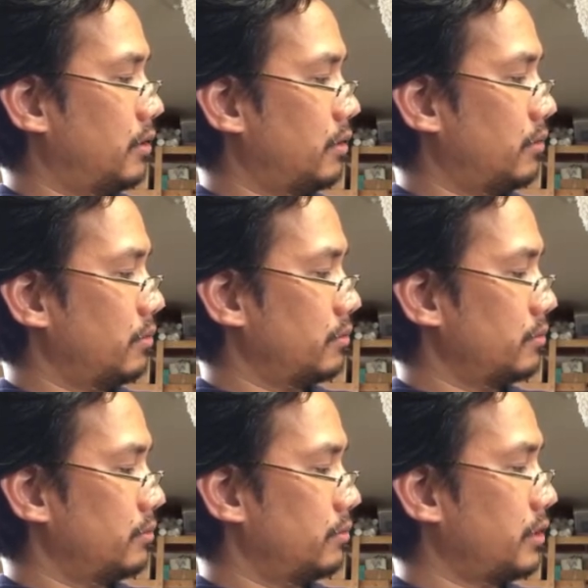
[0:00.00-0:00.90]
Oh,
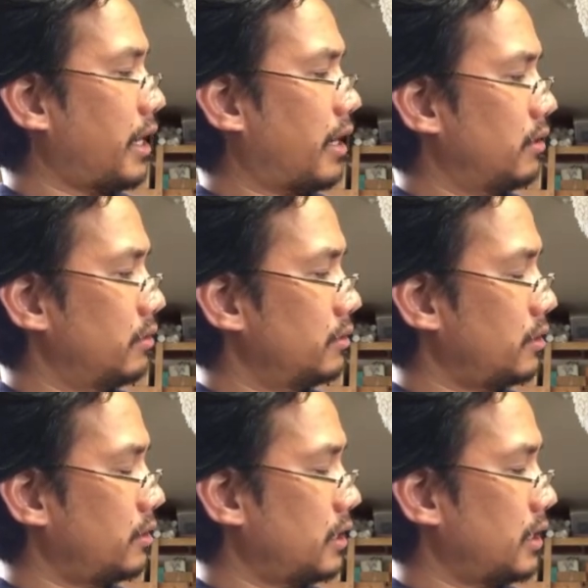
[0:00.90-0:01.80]
yeah.
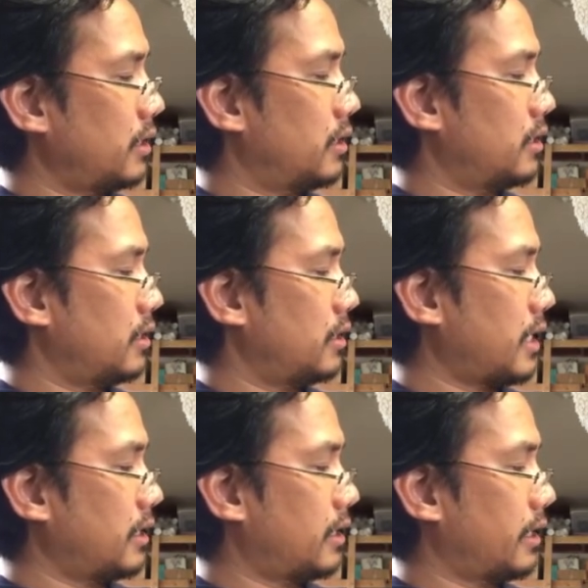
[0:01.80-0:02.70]
So see, it's still
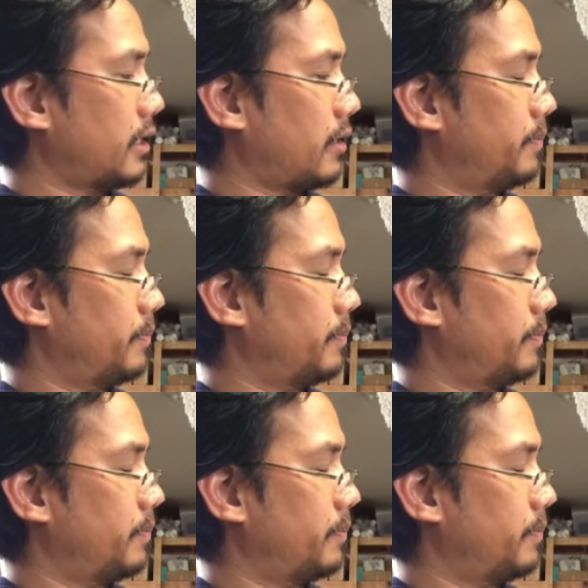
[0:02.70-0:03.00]
kind of like